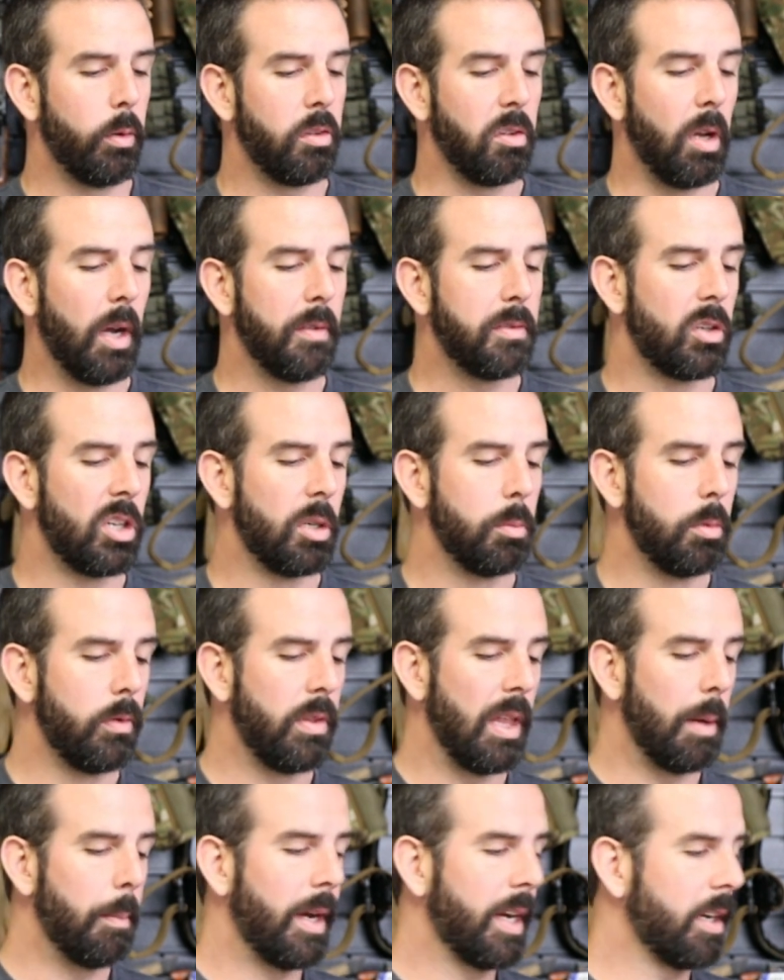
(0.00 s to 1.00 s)
We still have to
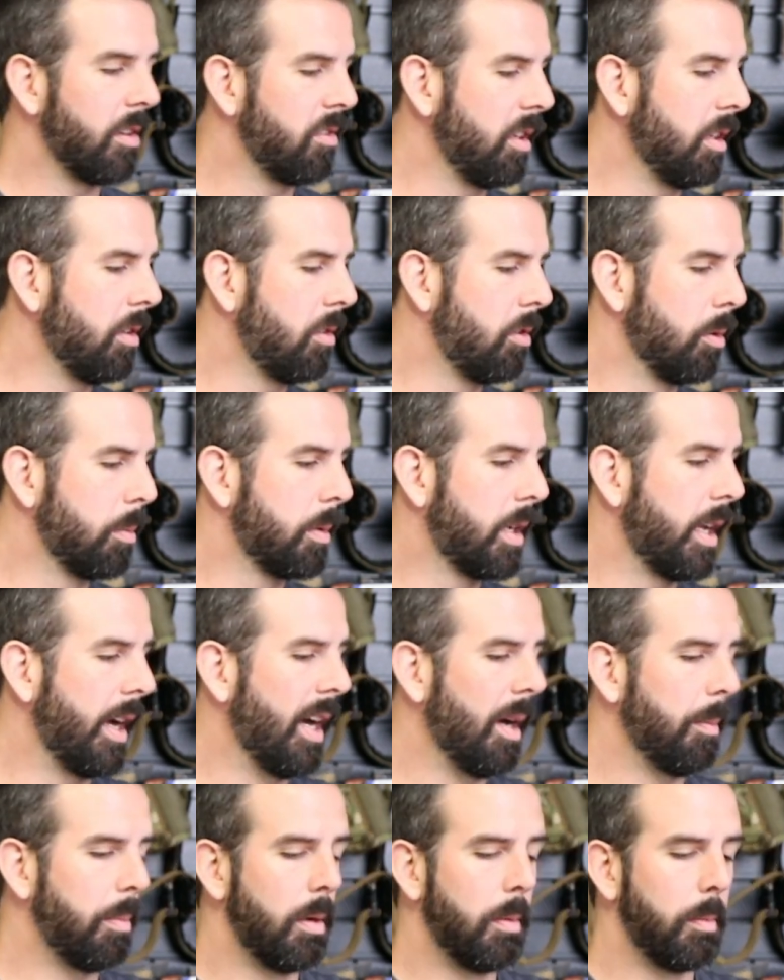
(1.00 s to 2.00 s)
remove that magazine tube
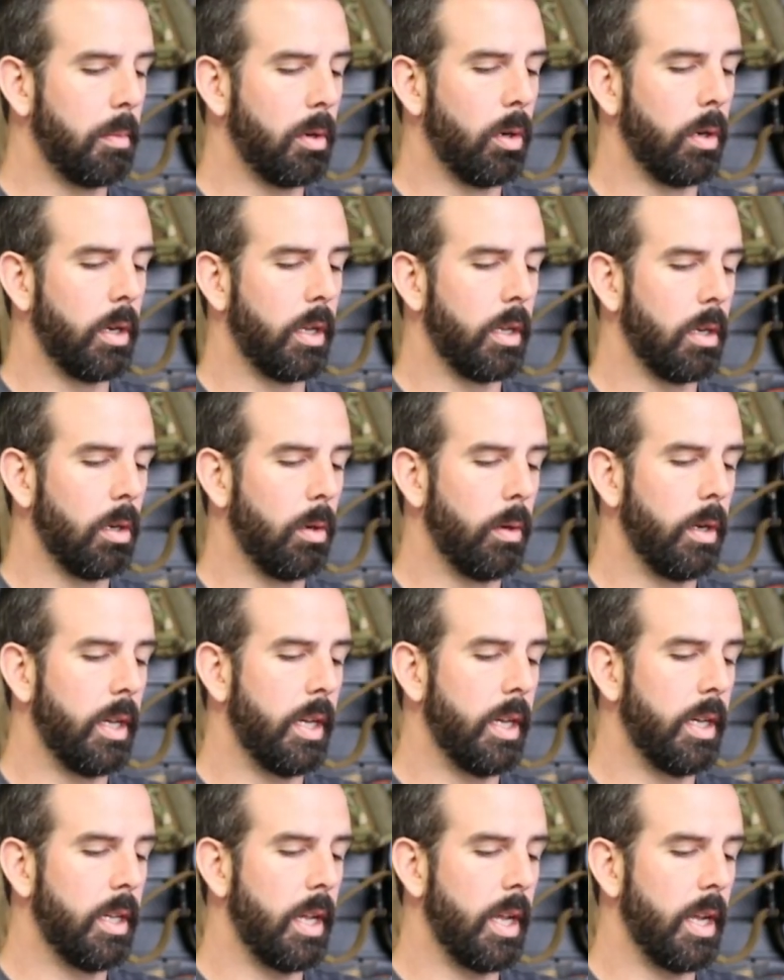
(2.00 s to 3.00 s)
cap. I'm going to go
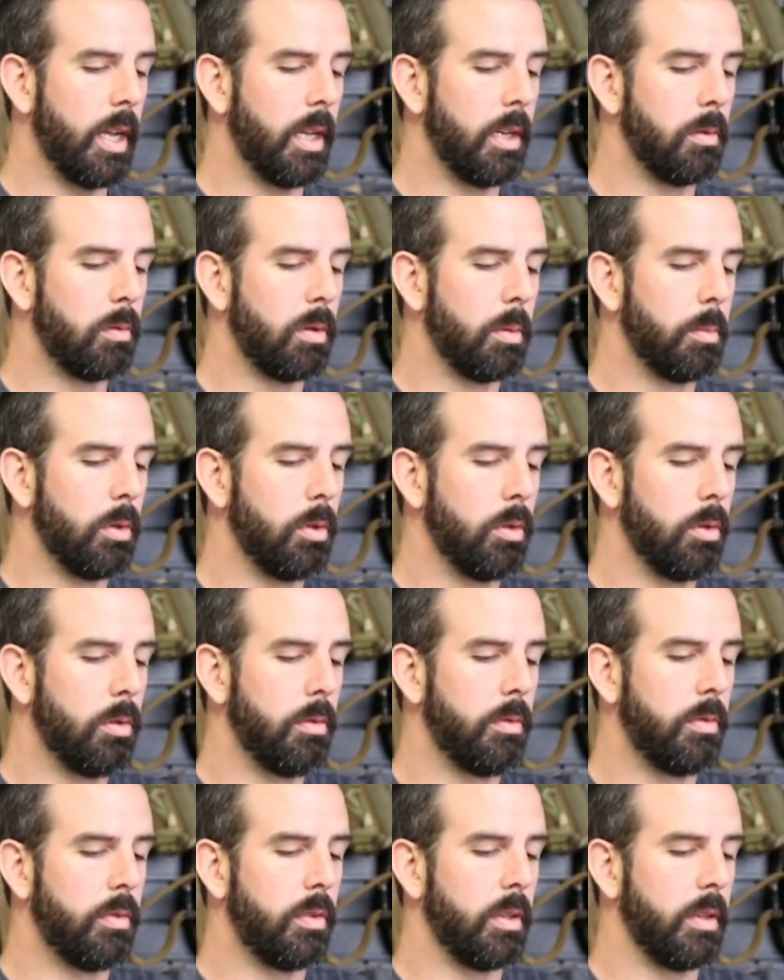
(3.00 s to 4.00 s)
ahead and
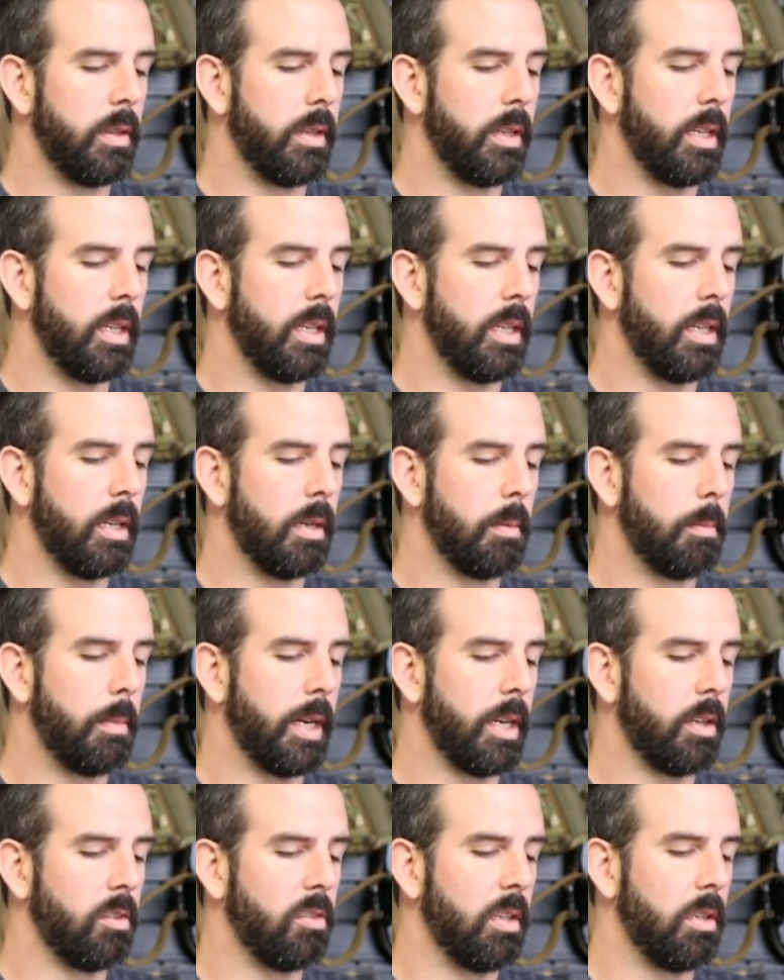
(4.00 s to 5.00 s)
remove the
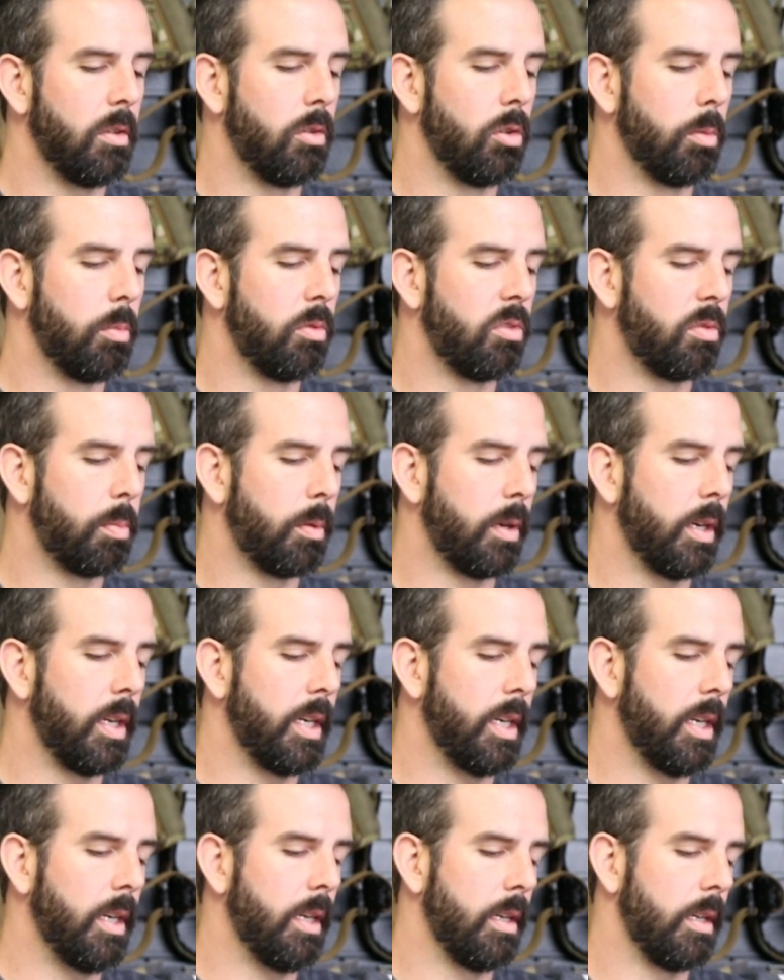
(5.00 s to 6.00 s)
magazine tube
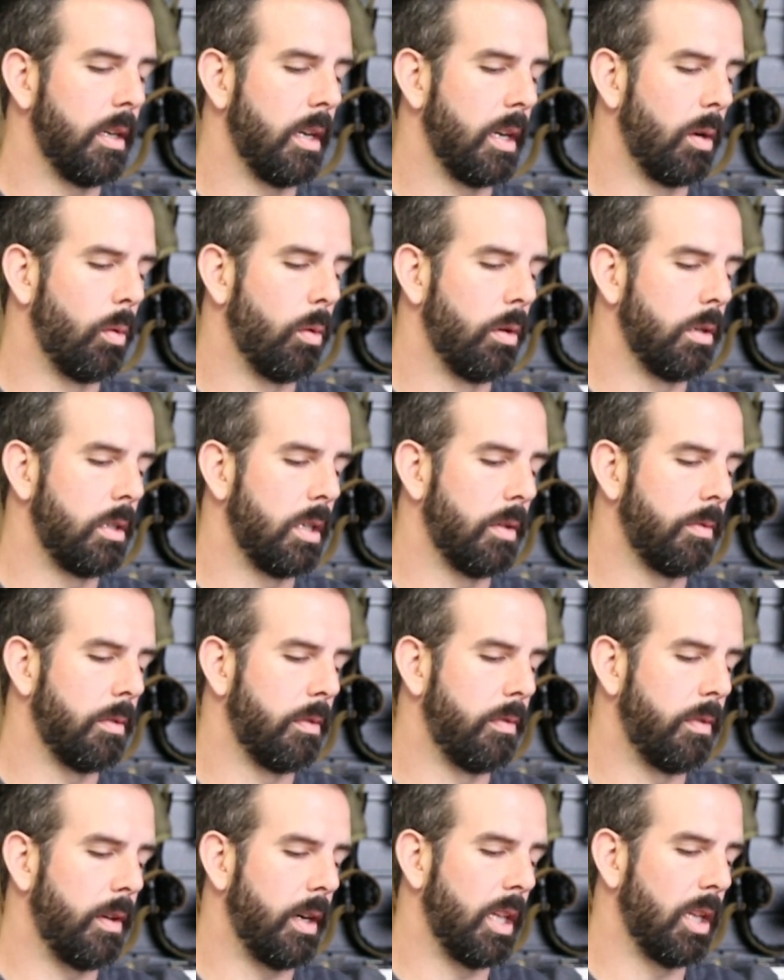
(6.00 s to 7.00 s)
spring. And I wonder if
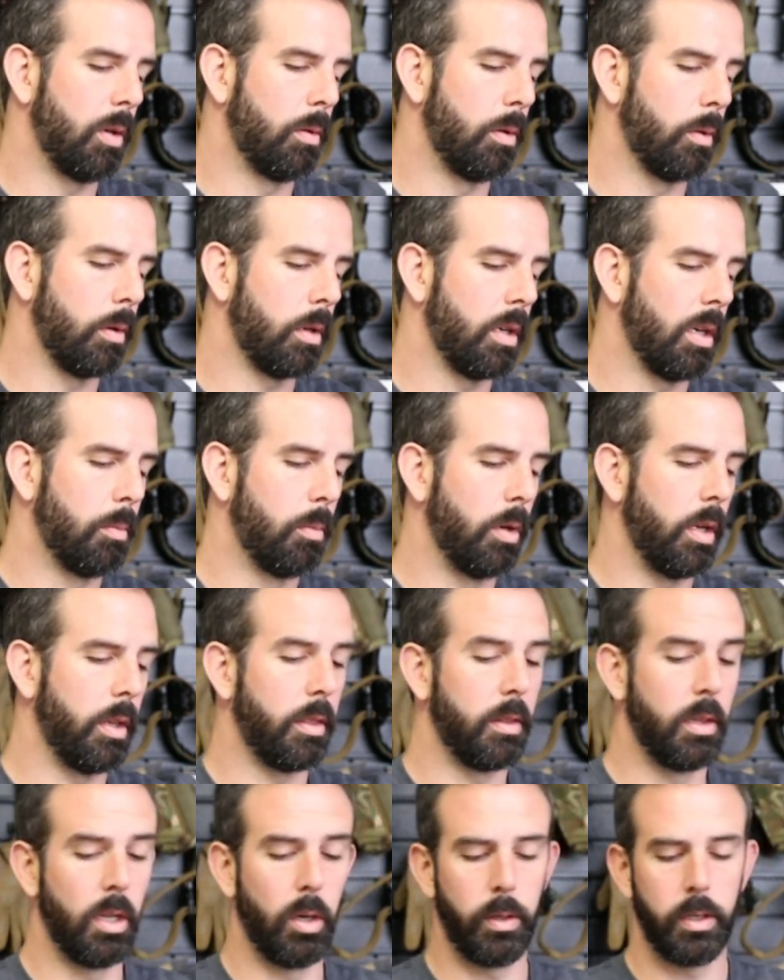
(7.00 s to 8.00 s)
the follower will come
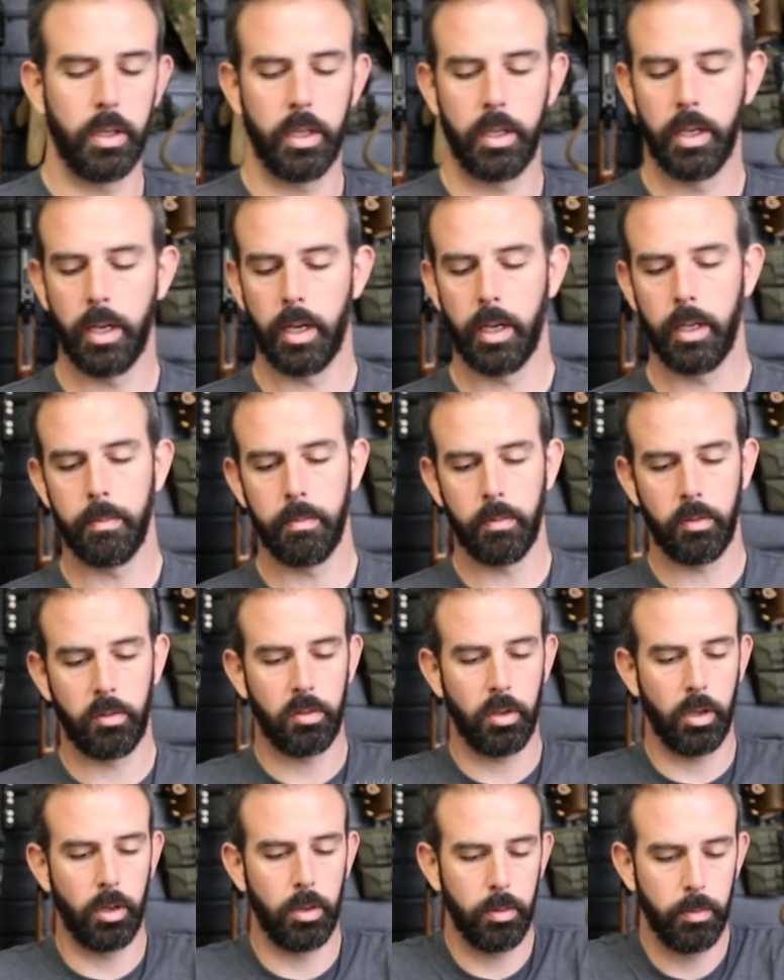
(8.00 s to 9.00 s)
with. No, it did not.
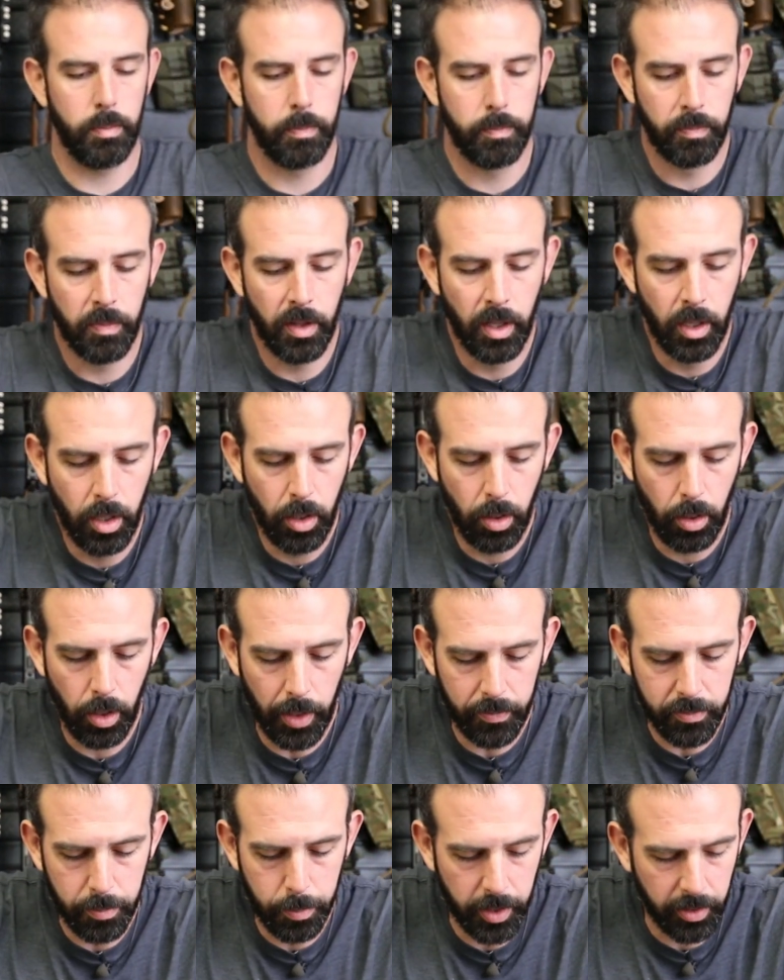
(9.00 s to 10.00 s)
So
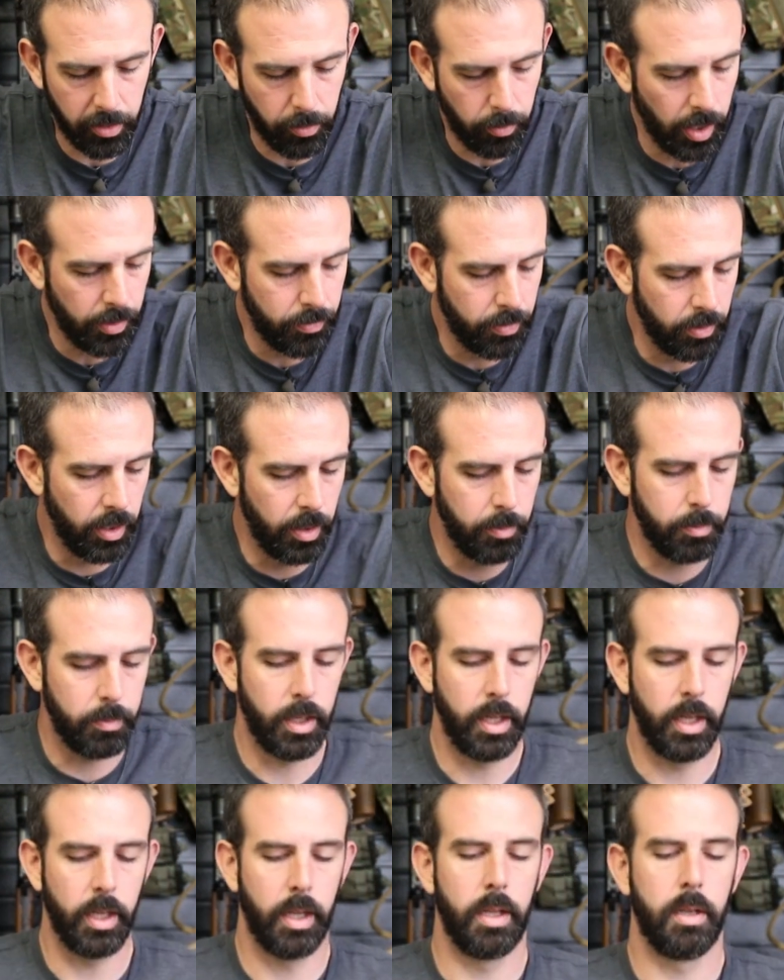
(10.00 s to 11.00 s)
I have to pick the rifle
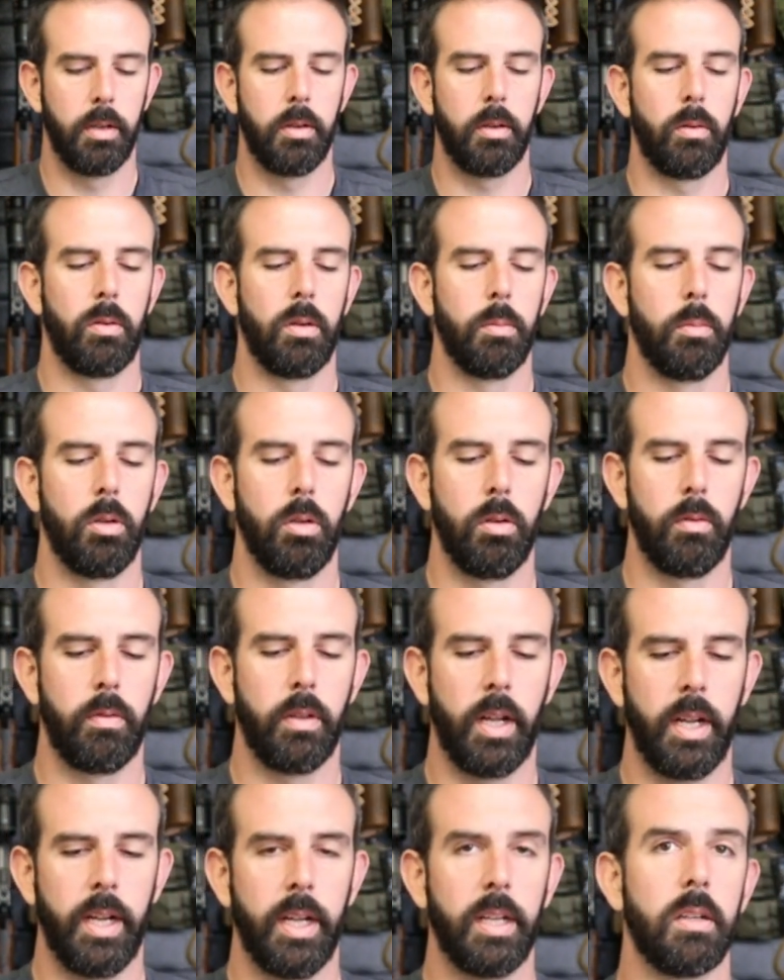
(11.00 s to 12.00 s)
up and remove
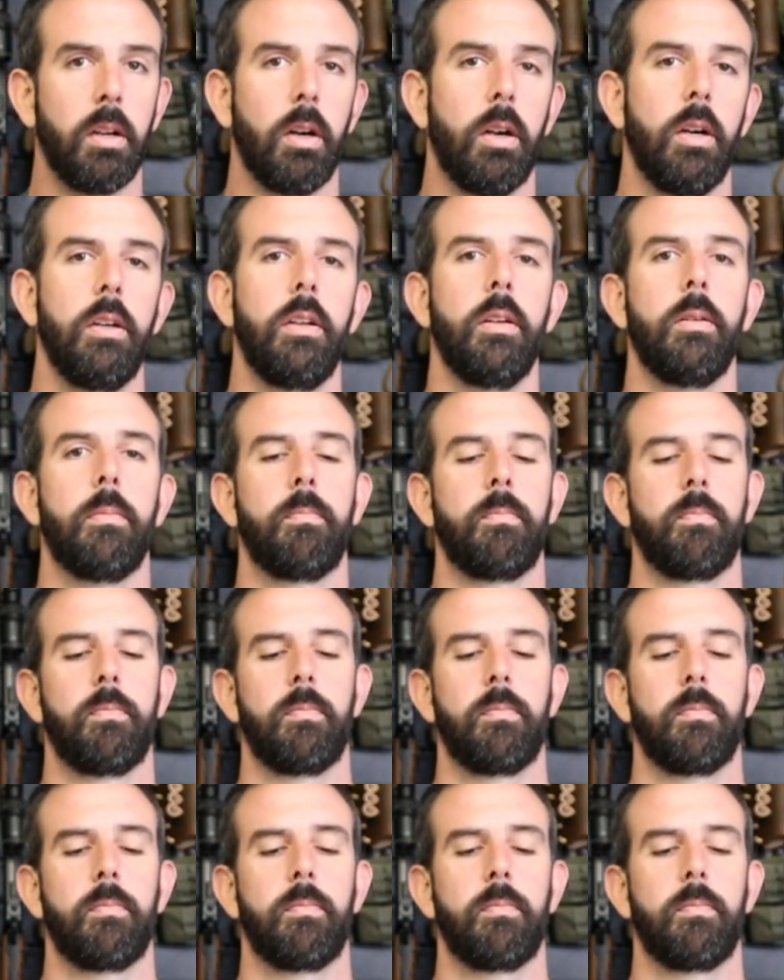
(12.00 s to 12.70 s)
the handguard.